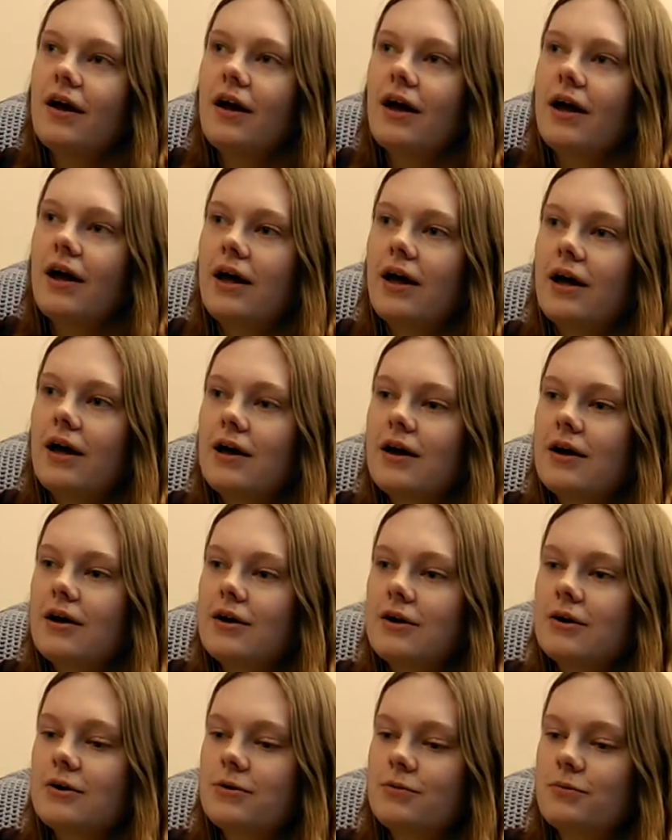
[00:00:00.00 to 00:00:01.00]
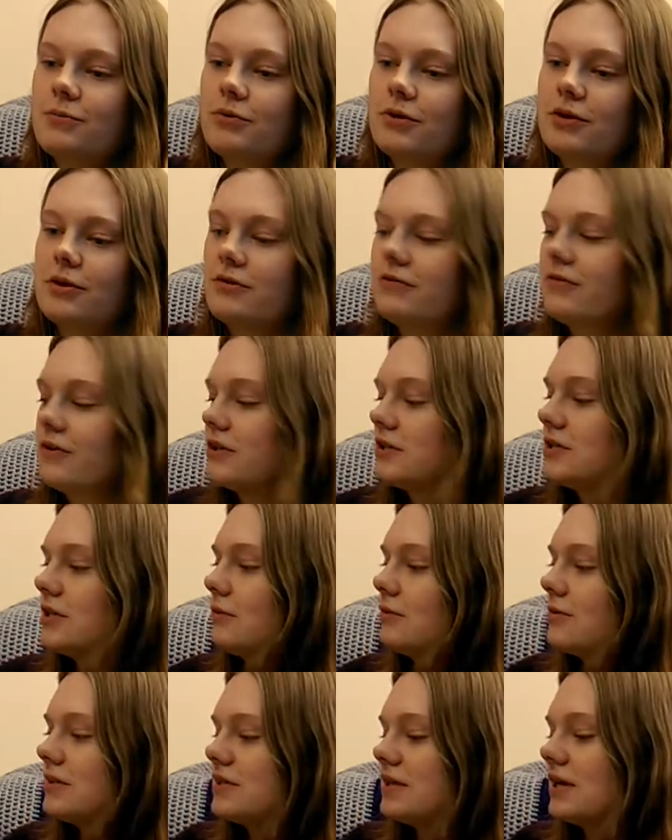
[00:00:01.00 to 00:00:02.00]
Uh, put the first
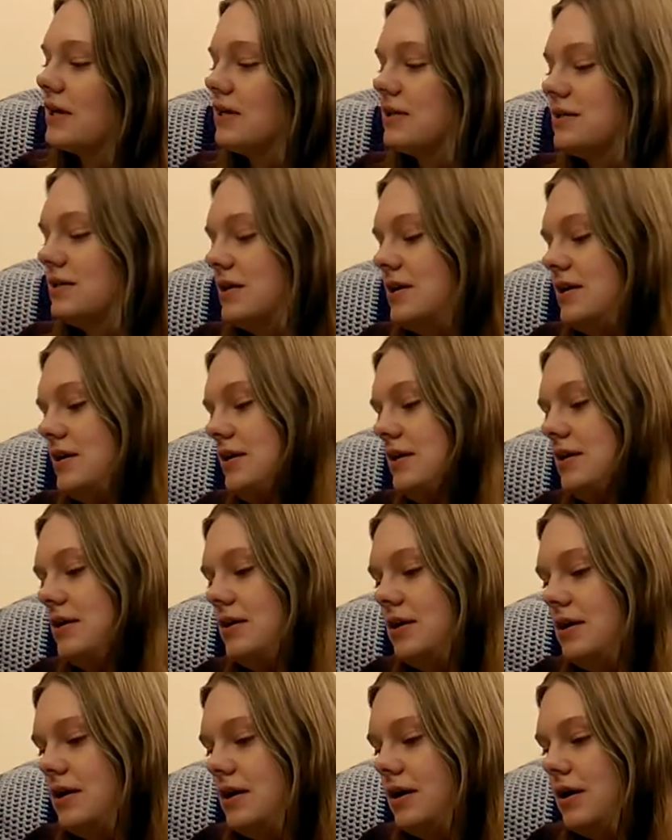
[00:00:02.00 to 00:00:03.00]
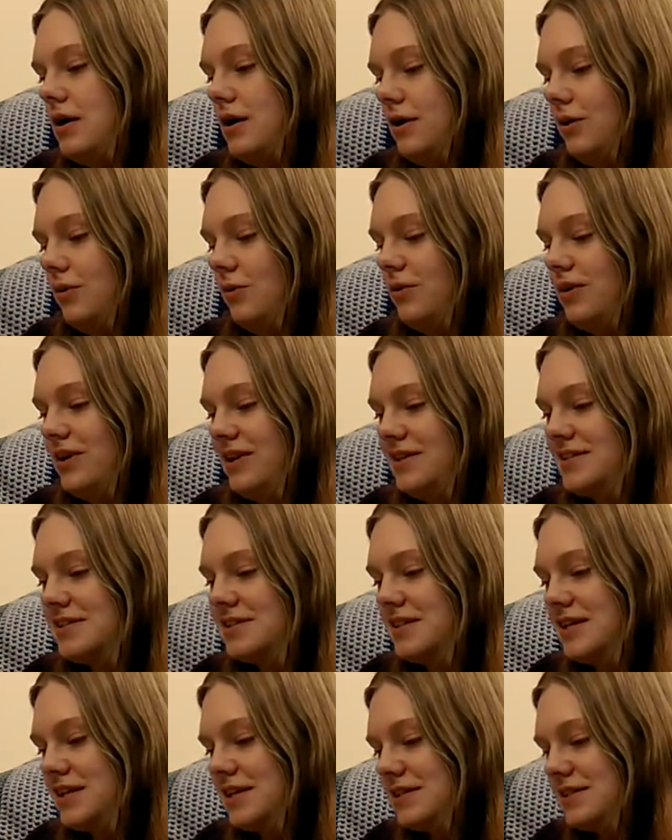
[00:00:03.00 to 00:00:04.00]
one. What's this? What is
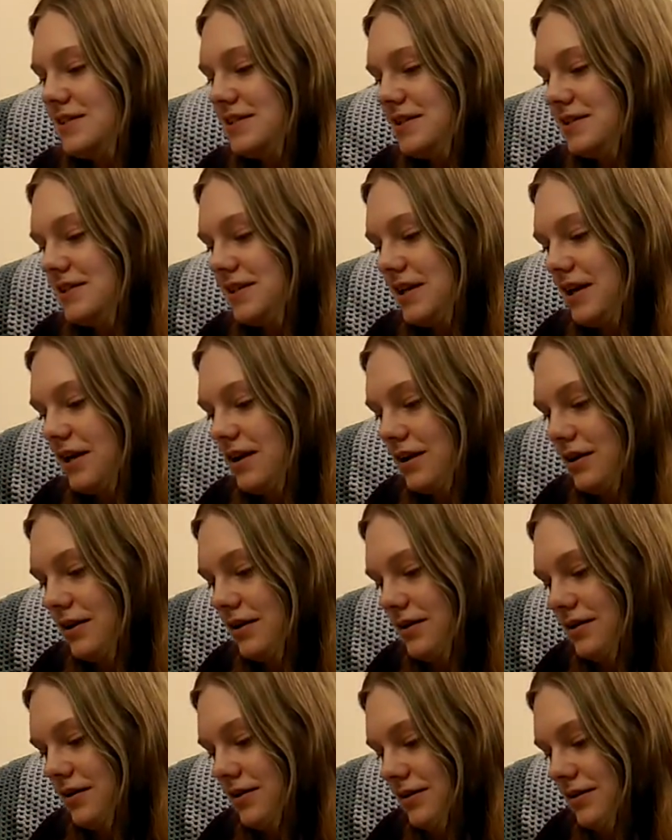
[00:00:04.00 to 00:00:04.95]
this? Is it a